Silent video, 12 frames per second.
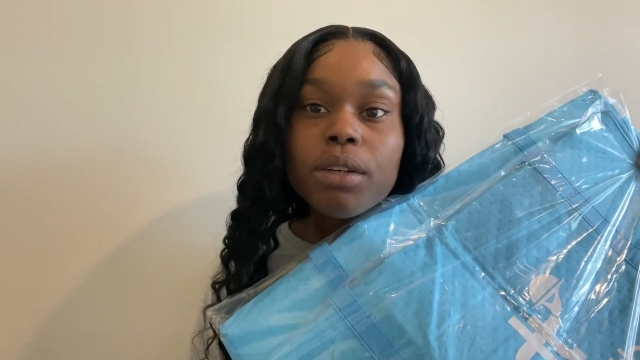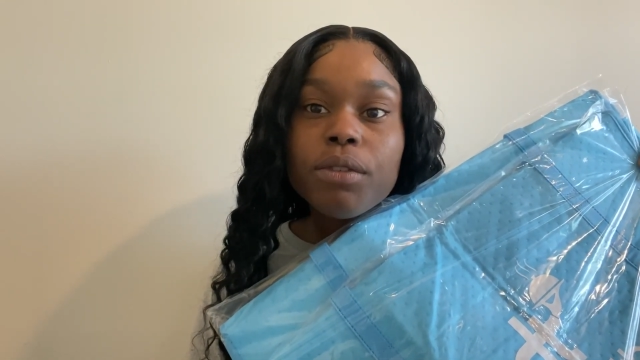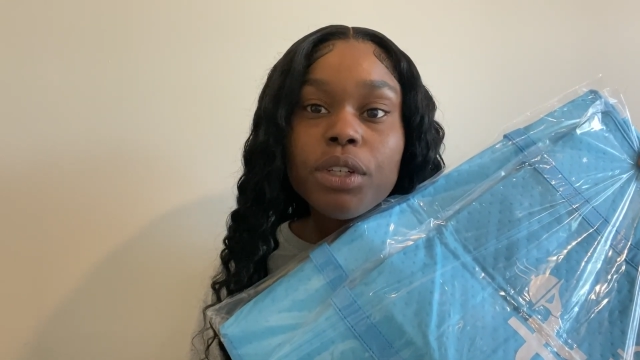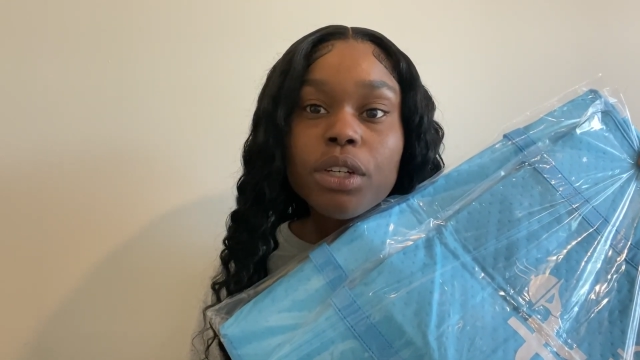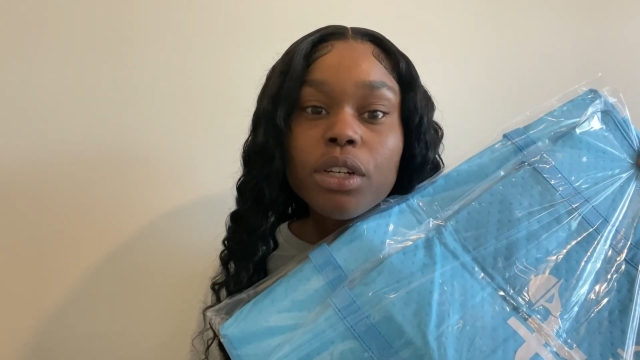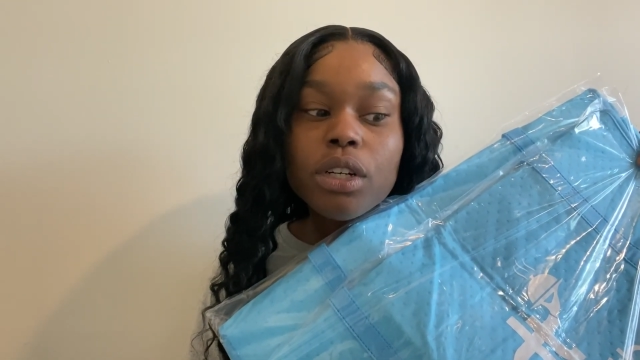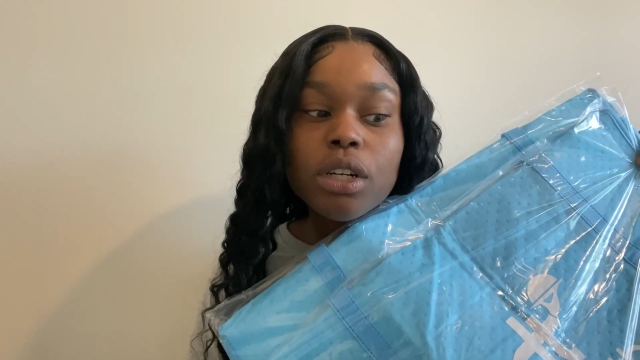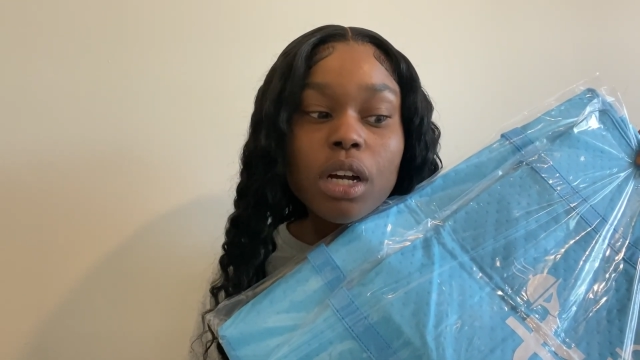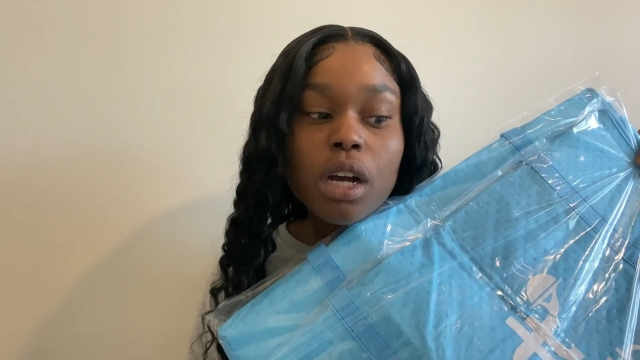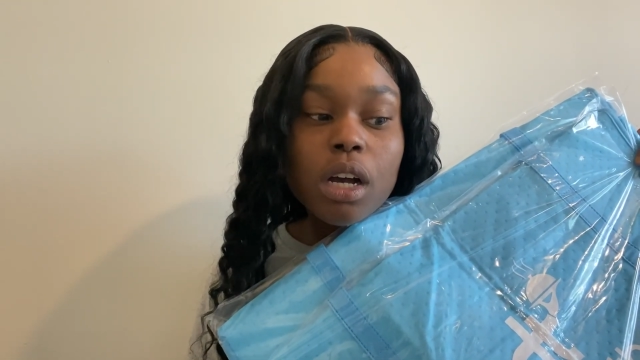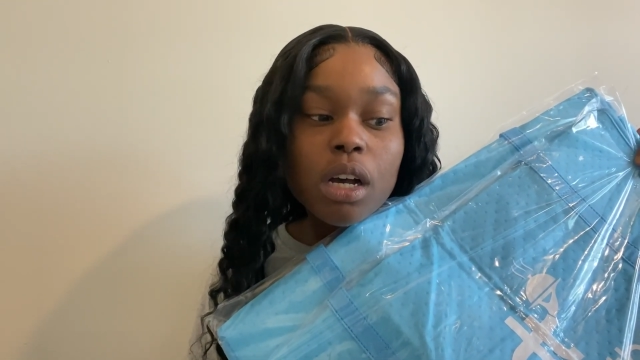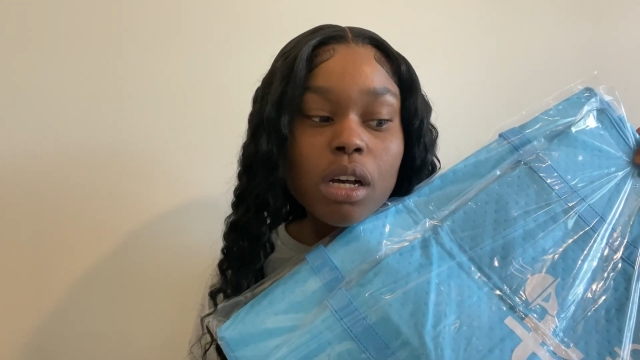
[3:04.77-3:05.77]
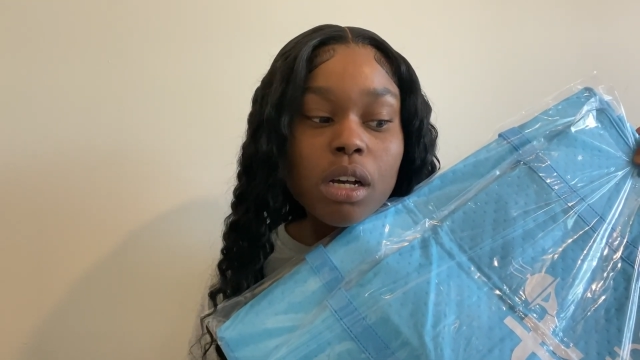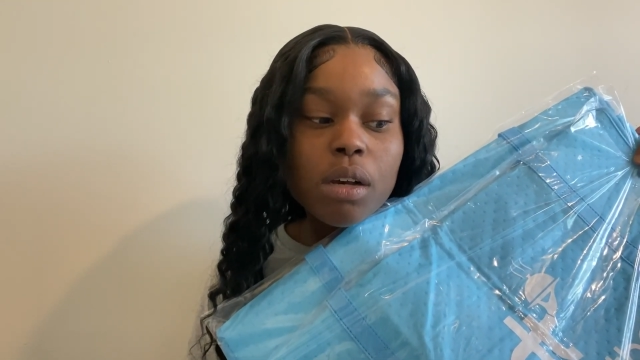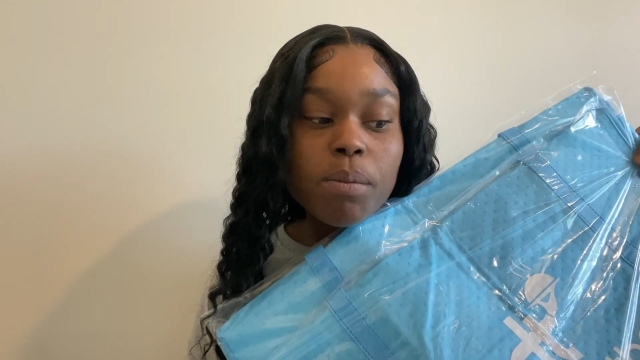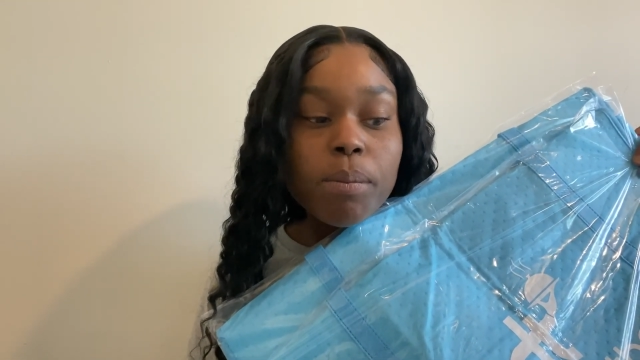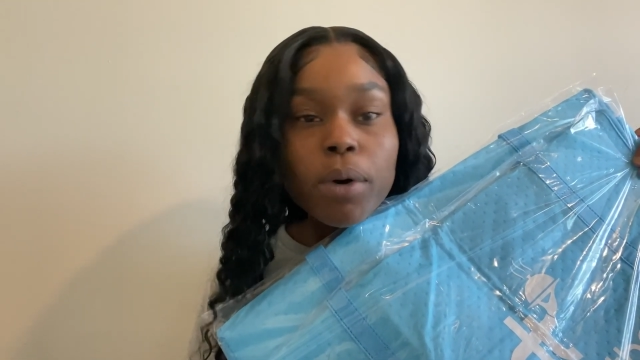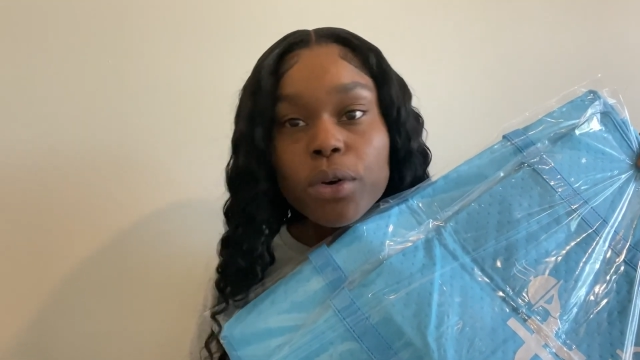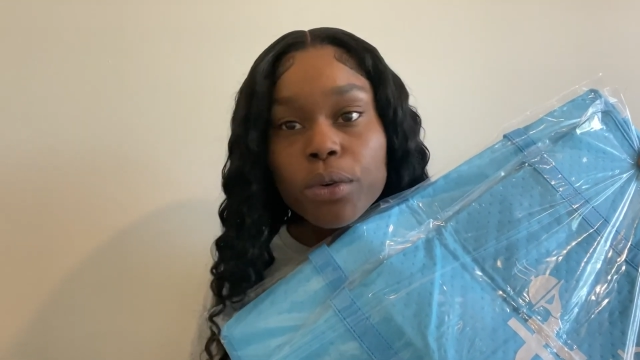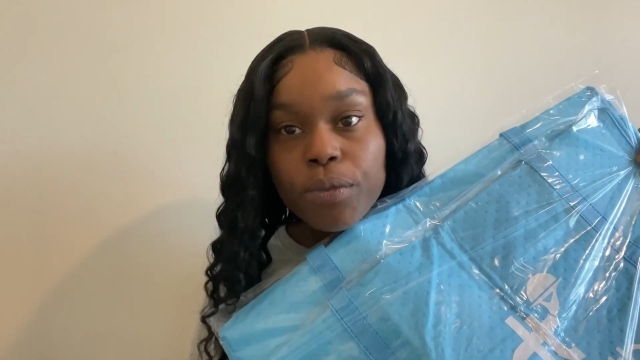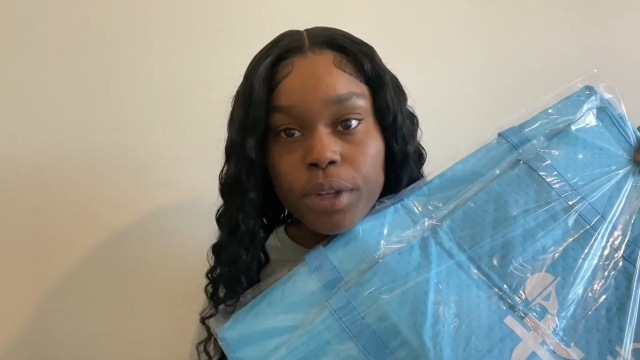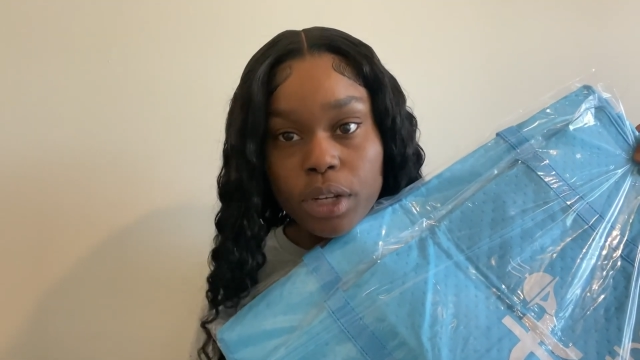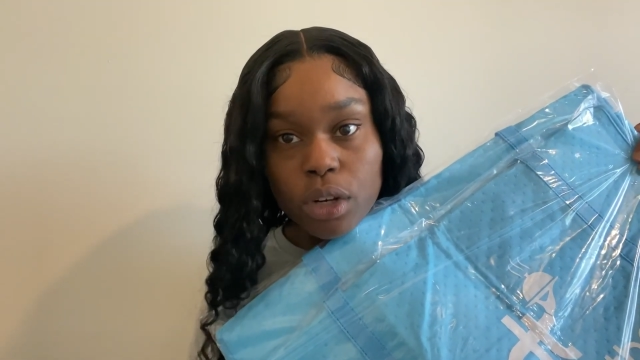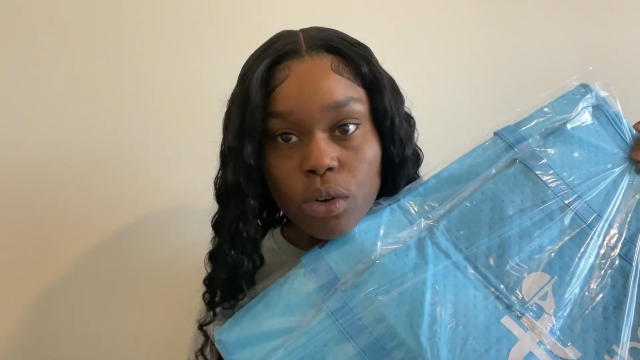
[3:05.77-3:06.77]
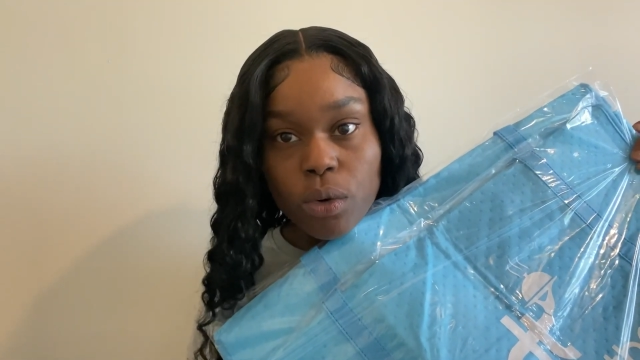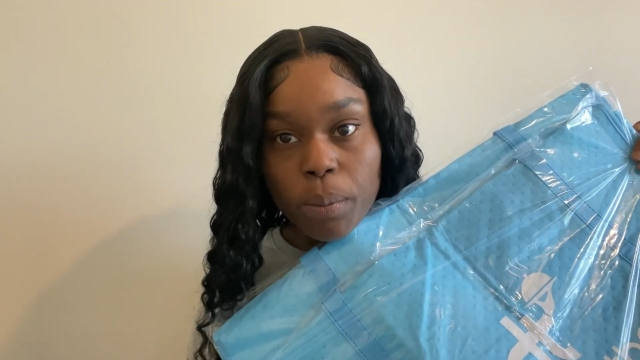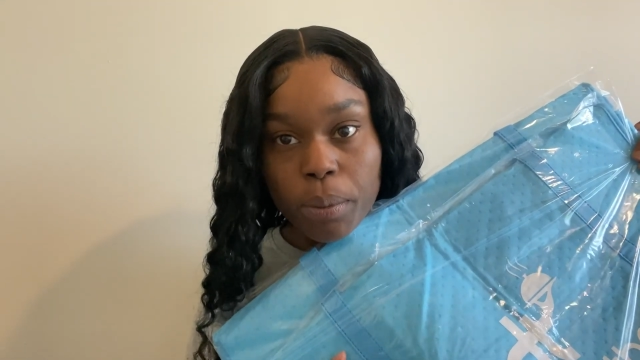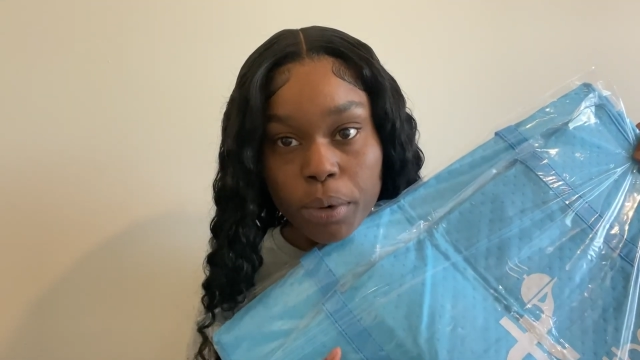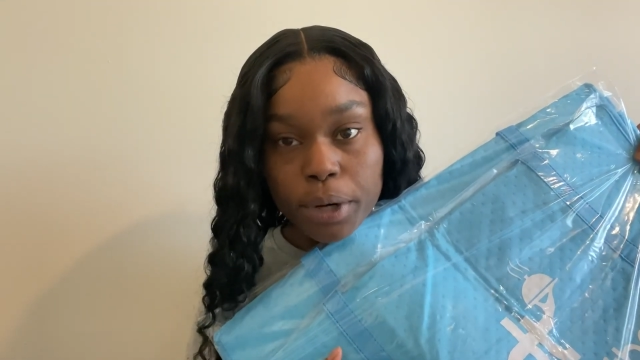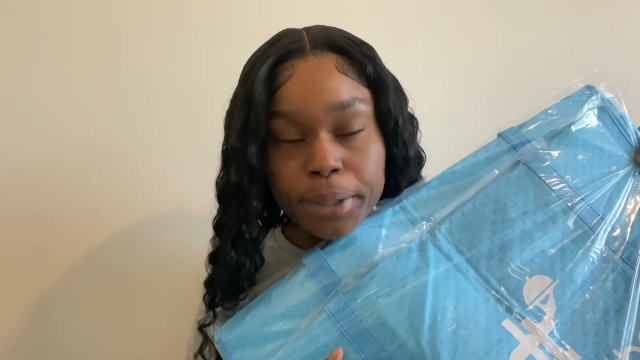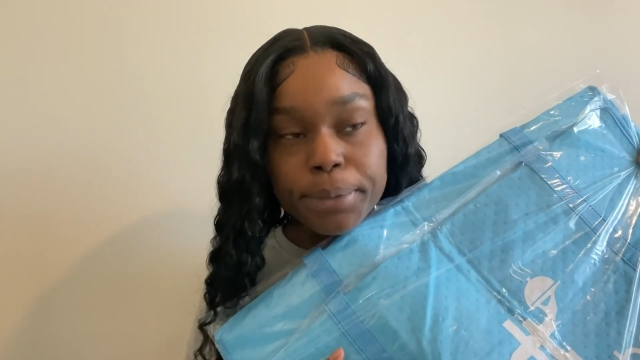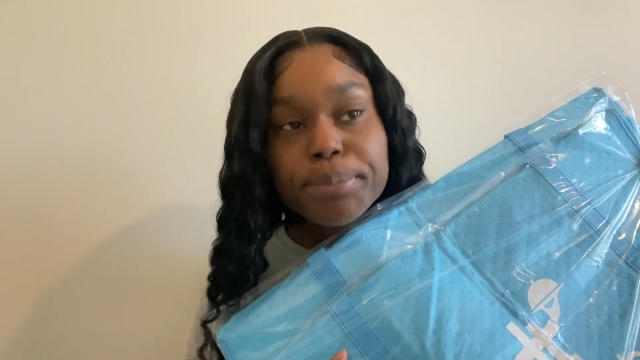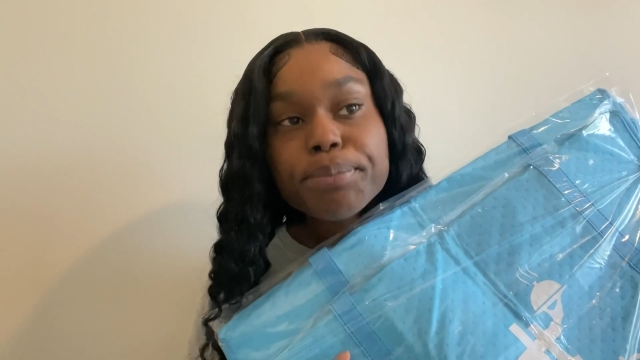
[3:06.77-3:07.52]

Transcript: of your motor vehicle report